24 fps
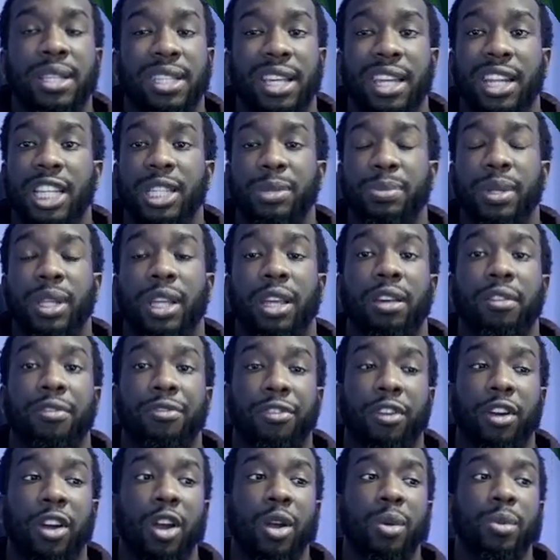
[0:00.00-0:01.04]
and it's been
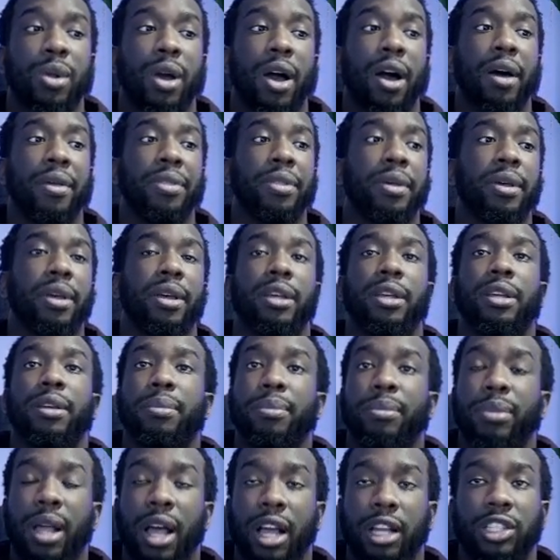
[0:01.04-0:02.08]
confirmed on the
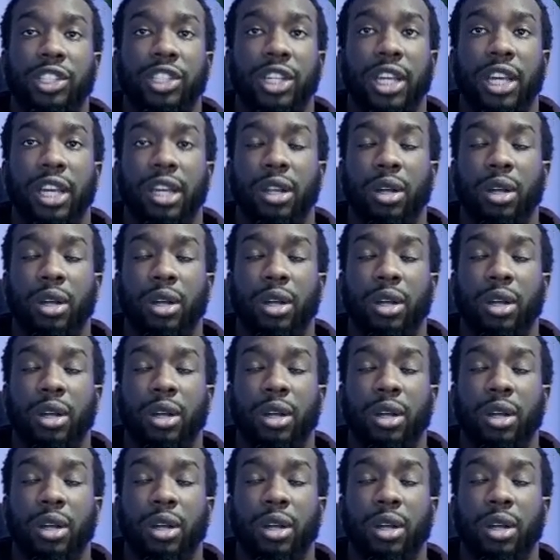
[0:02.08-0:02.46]
blockchain,